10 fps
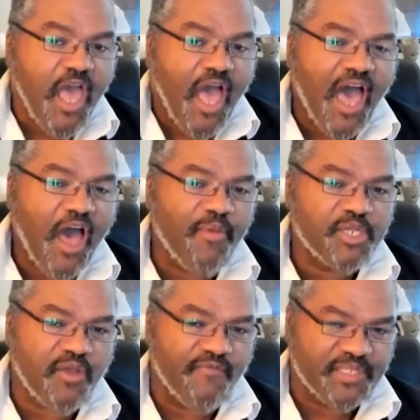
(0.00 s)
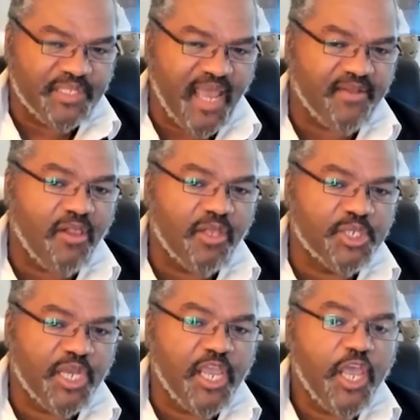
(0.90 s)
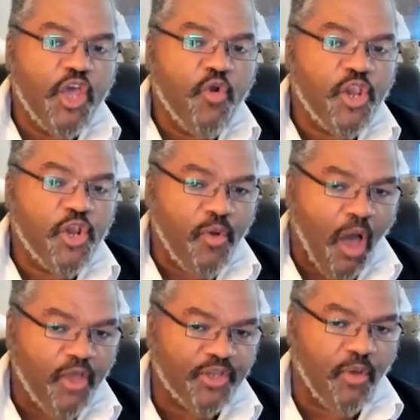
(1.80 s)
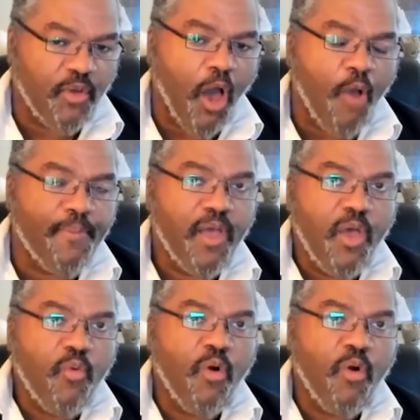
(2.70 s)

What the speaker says: how much of this technology do you hope will